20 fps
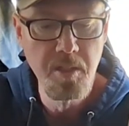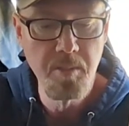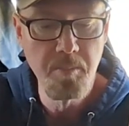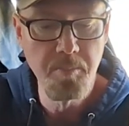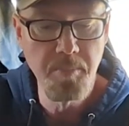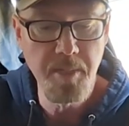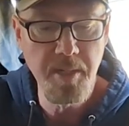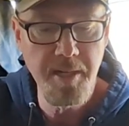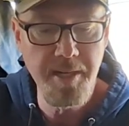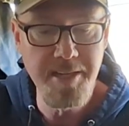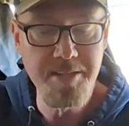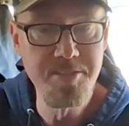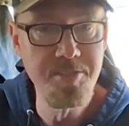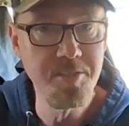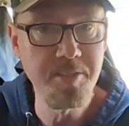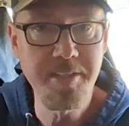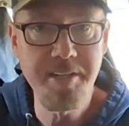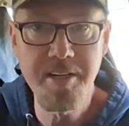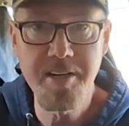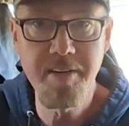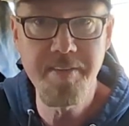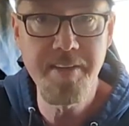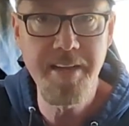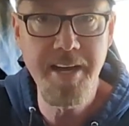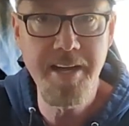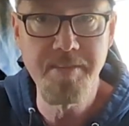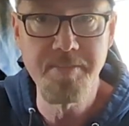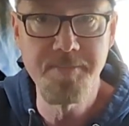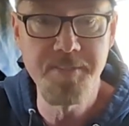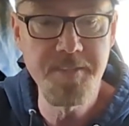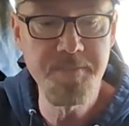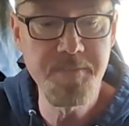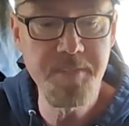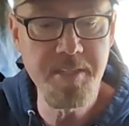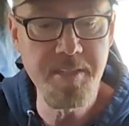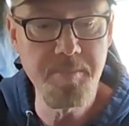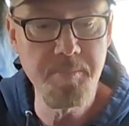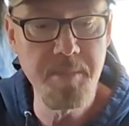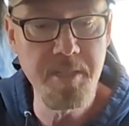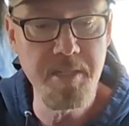but I took care of that in
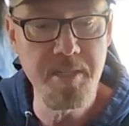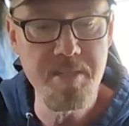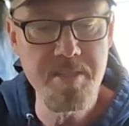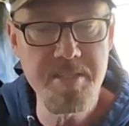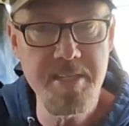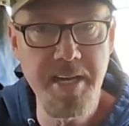15 minutes.